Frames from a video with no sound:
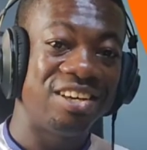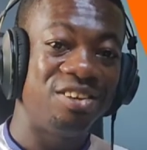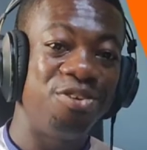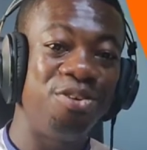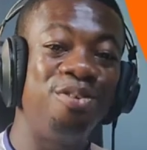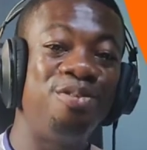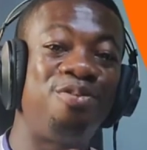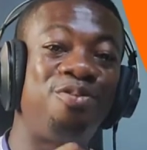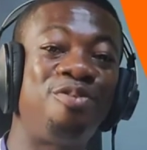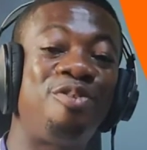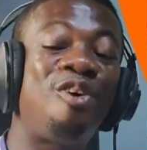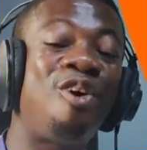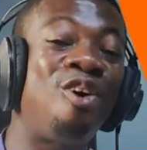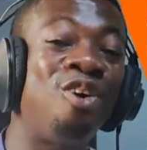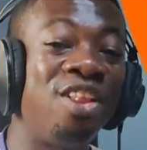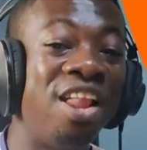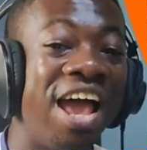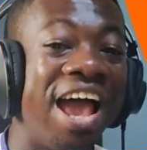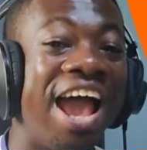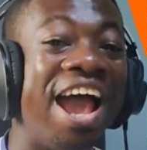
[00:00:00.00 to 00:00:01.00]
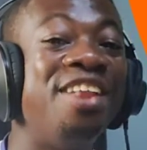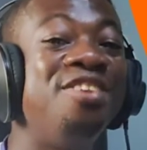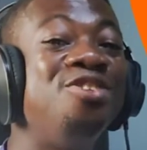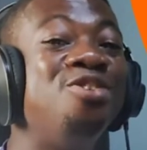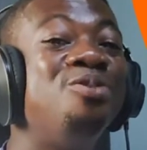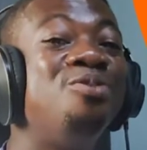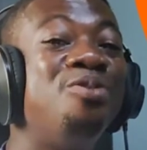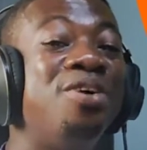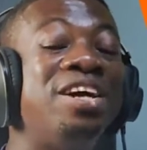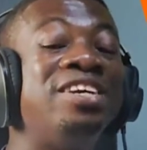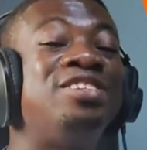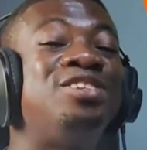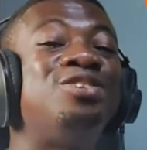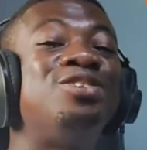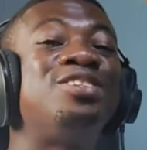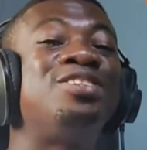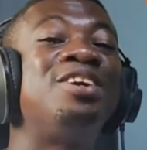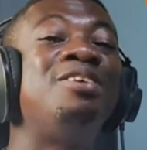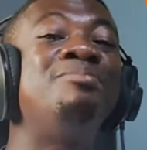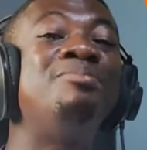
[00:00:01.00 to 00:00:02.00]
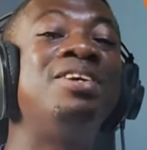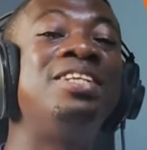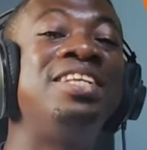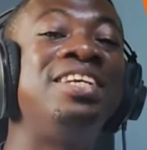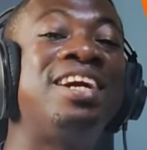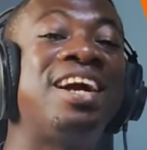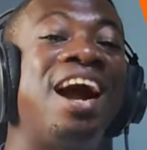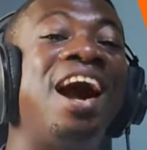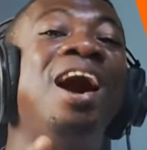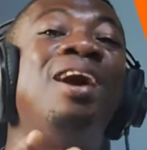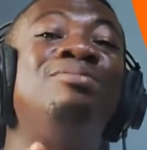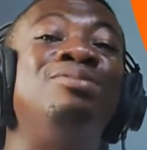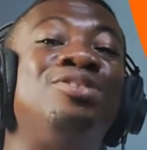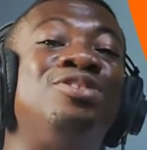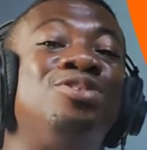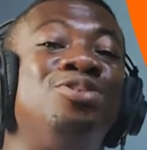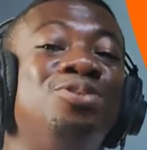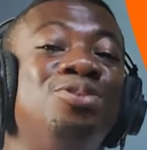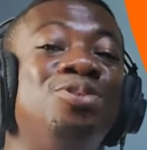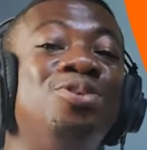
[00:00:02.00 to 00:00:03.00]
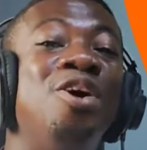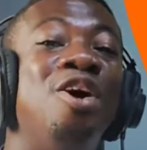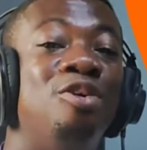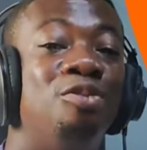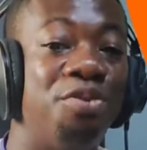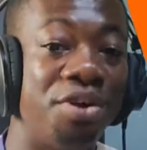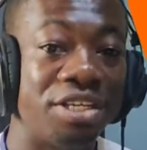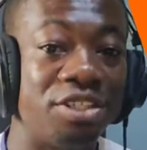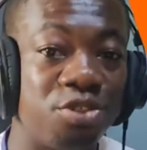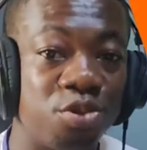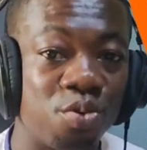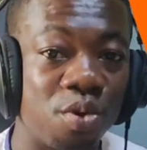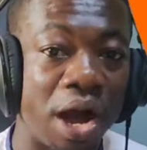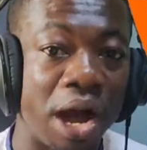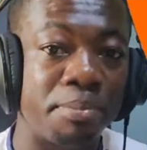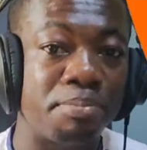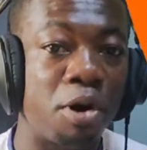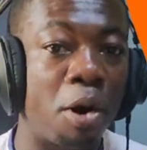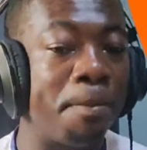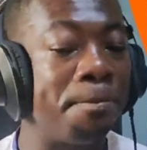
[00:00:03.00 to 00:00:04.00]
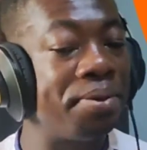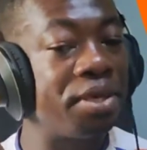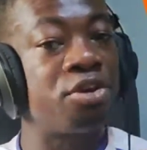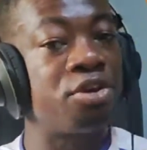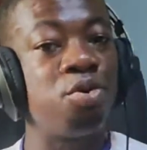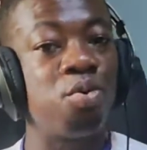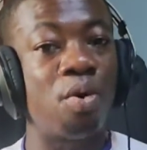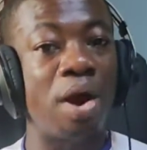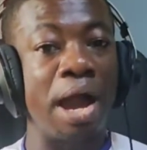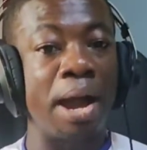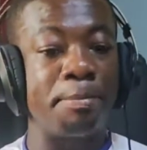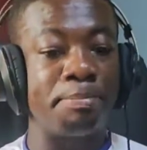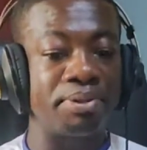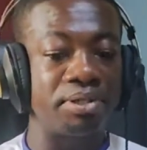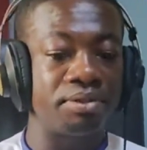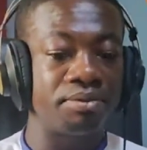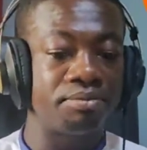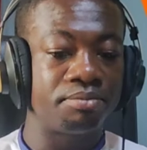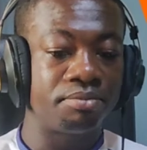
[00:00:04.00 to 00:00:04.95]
You fall and you wait till somebody comes to raise you up or pick you up.